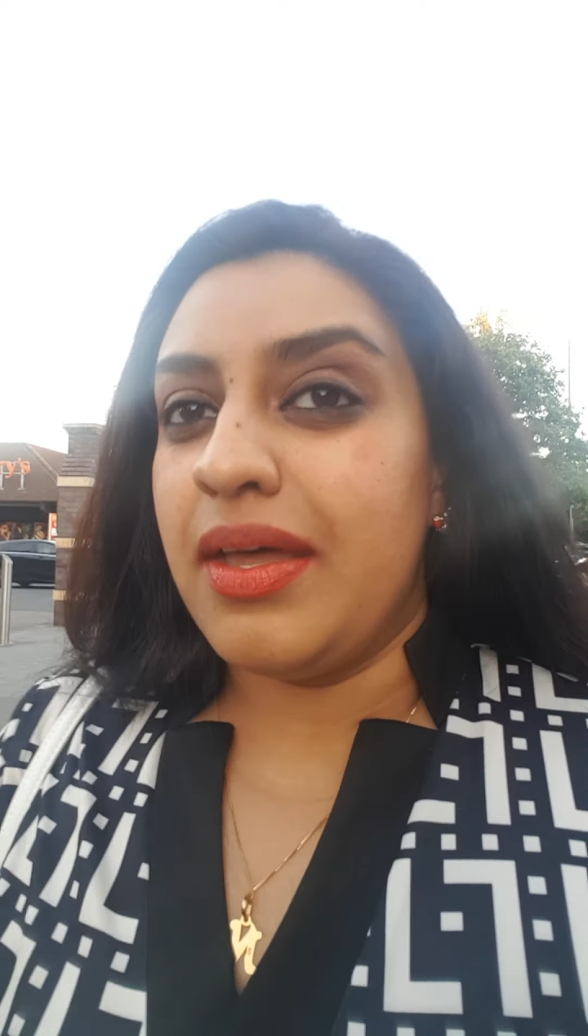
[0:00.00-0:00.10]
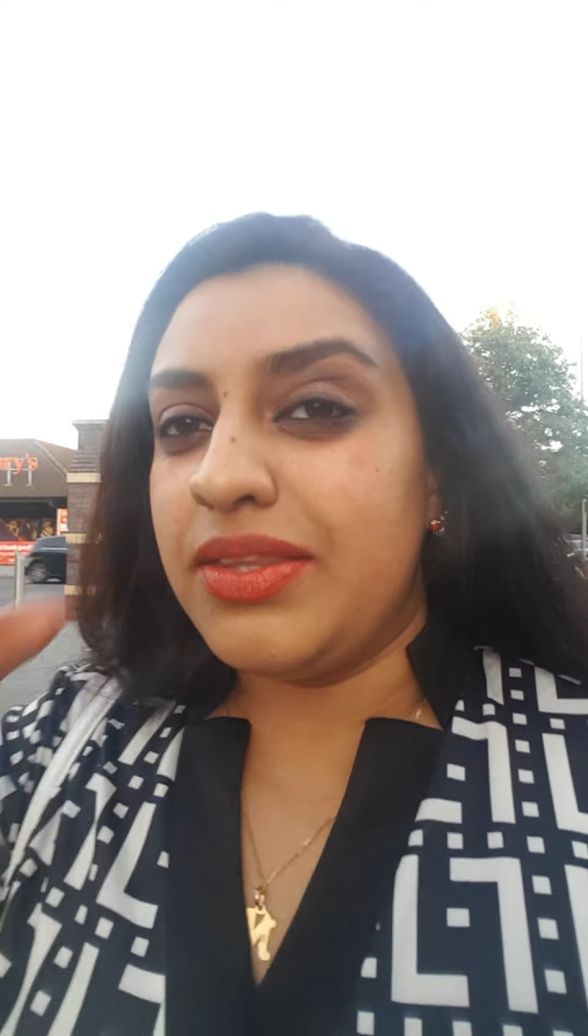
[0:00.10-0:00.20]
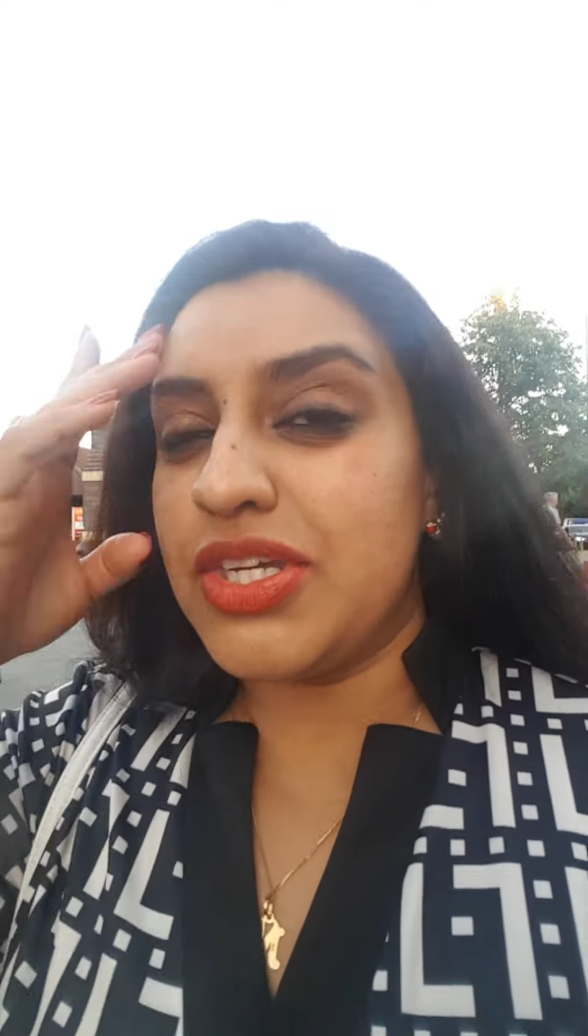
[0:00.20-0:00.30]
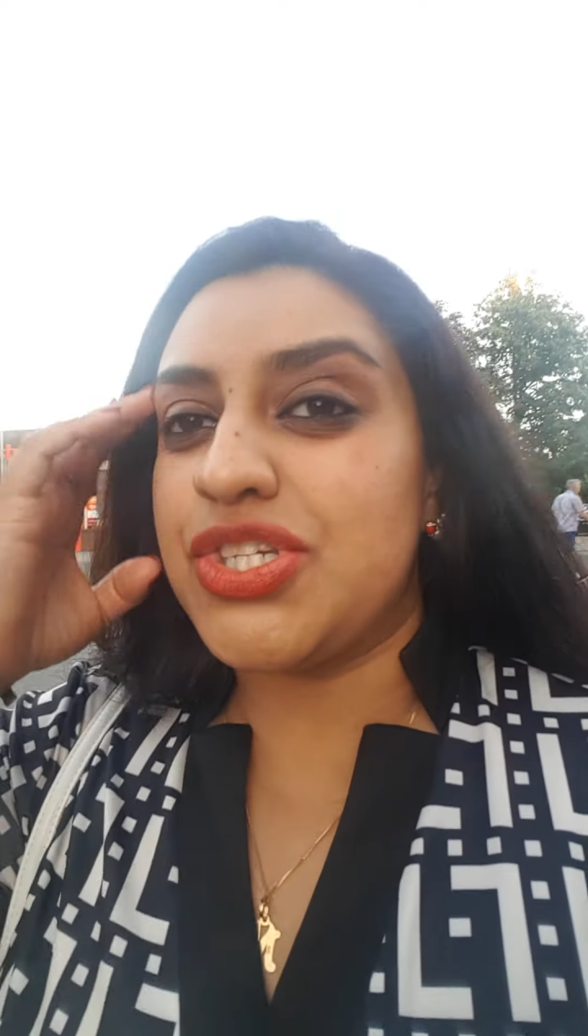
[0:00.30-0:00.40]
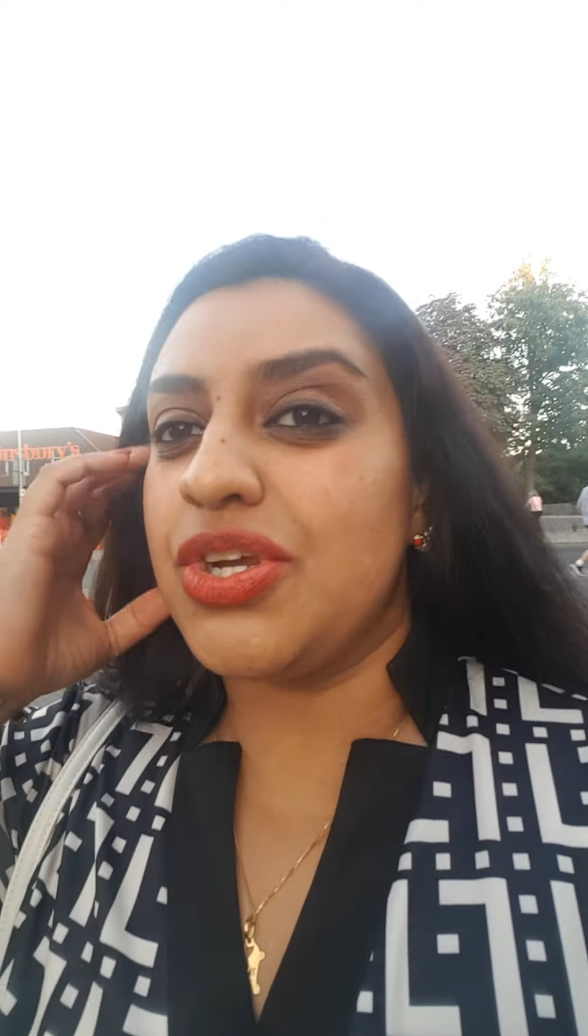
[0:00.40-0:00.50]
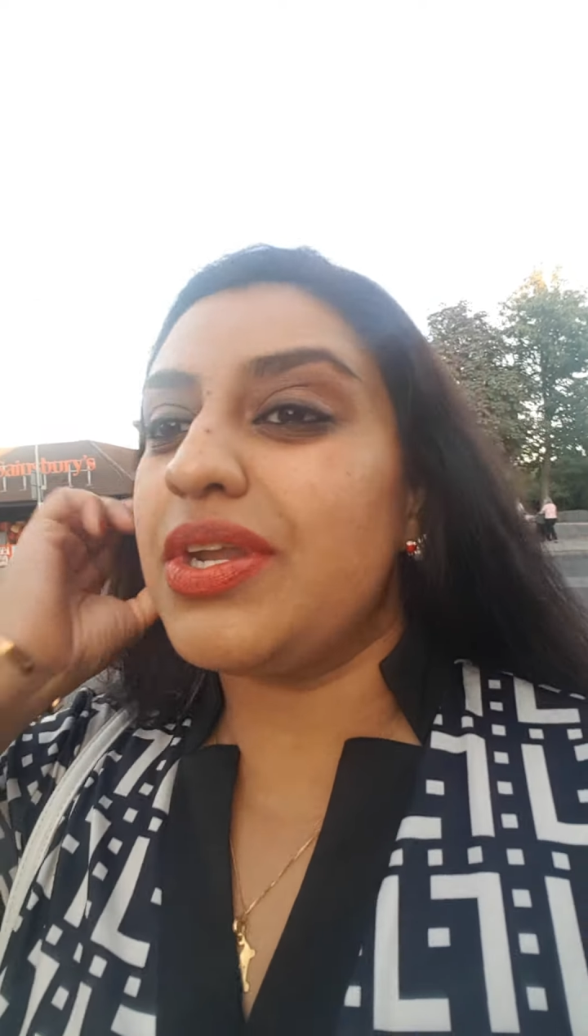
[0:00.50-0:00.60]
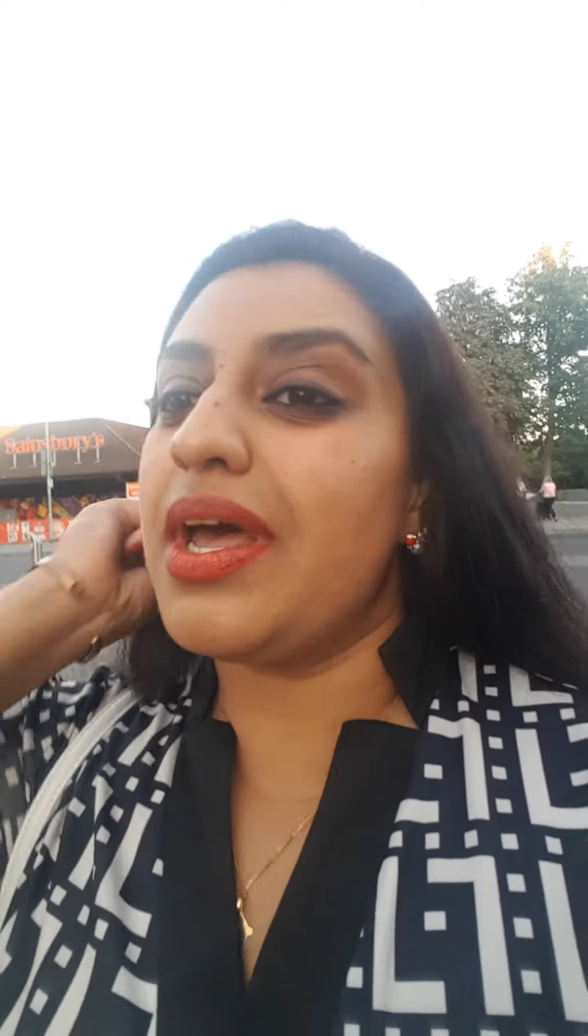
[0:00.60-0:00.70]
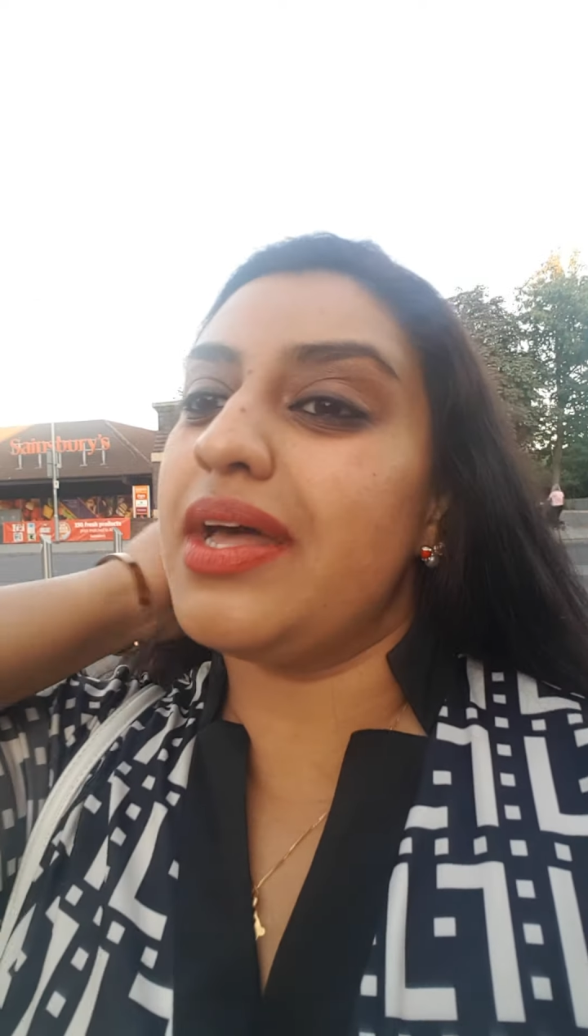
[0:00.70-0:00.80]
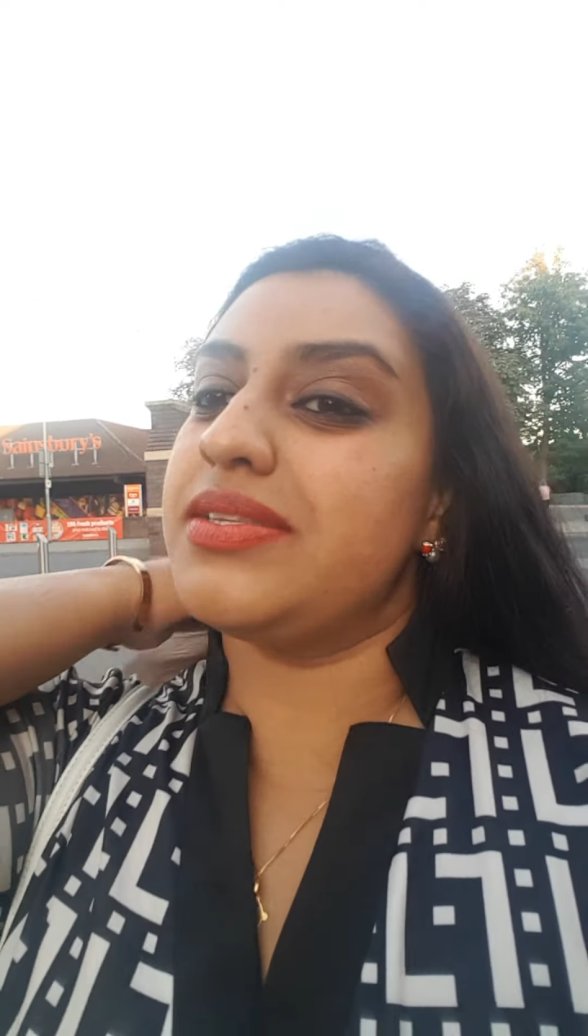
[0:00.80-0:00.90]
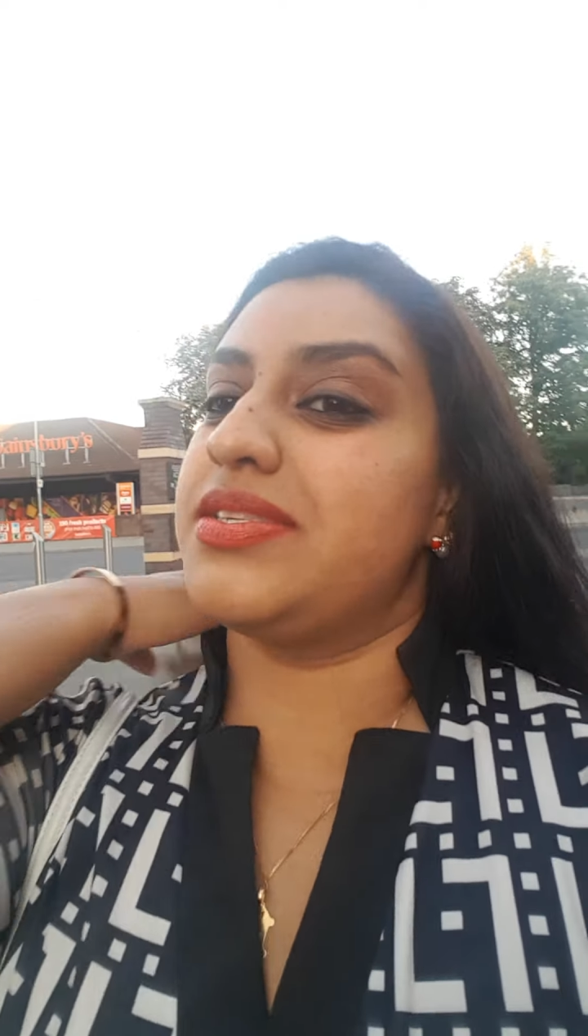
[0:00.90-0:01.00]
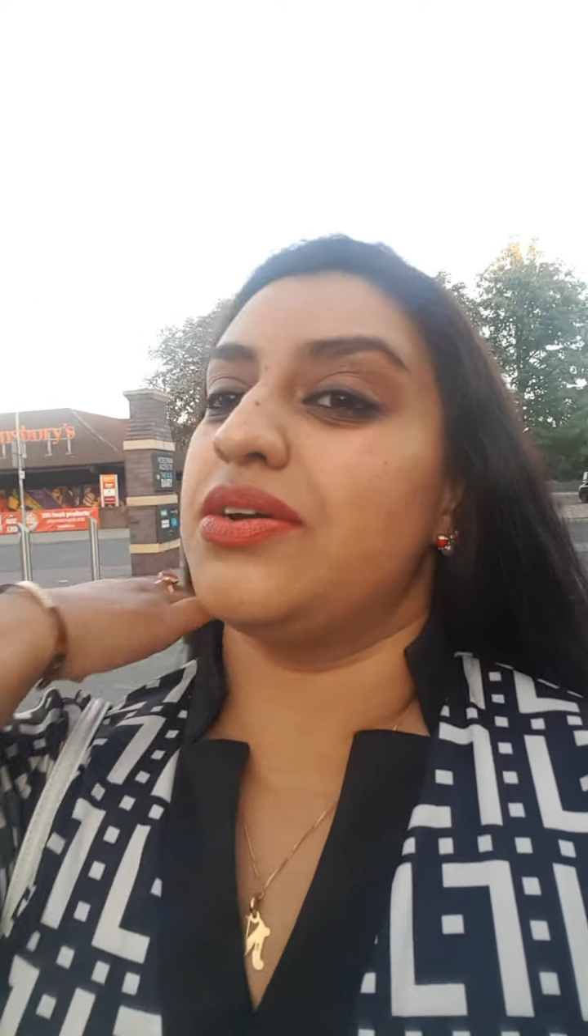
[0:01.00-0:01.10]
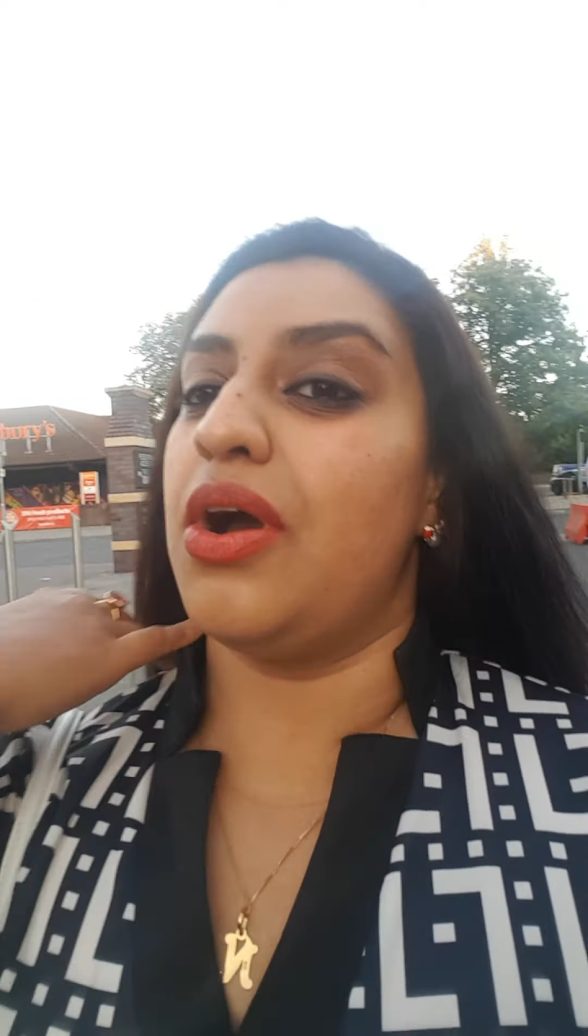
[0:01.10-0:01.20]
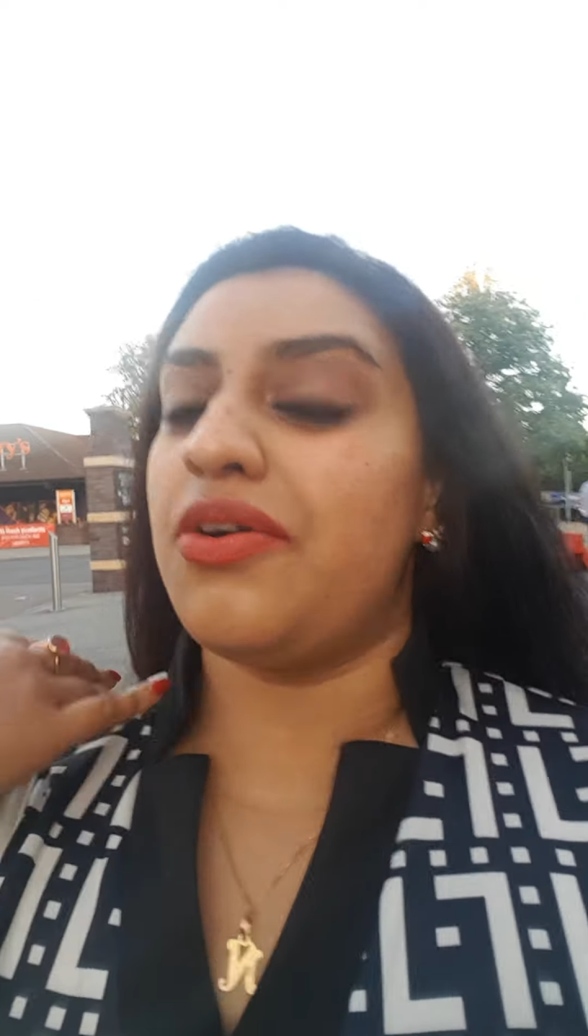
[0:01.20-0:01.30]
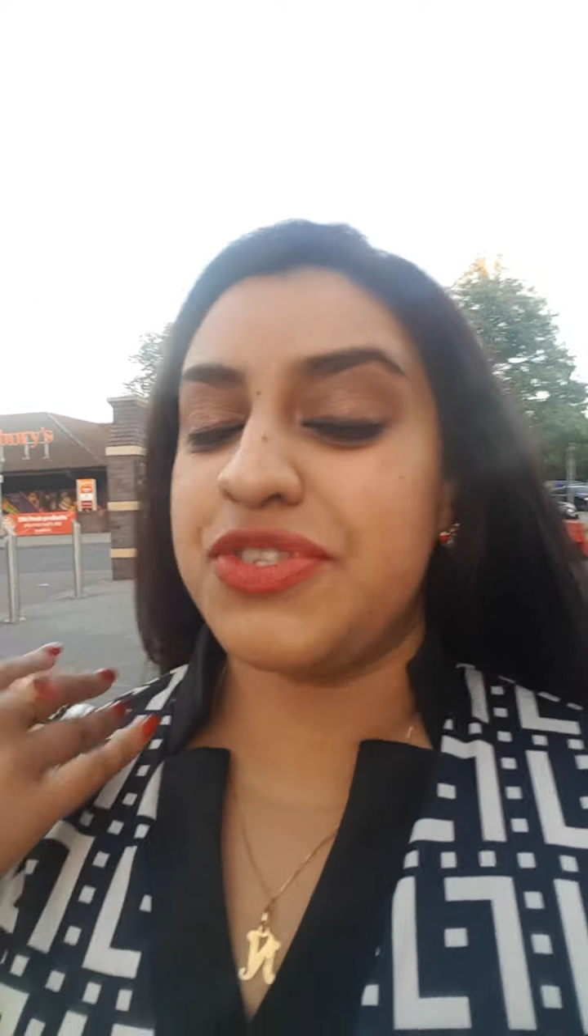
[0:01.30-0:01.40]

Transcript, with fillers: The short answer of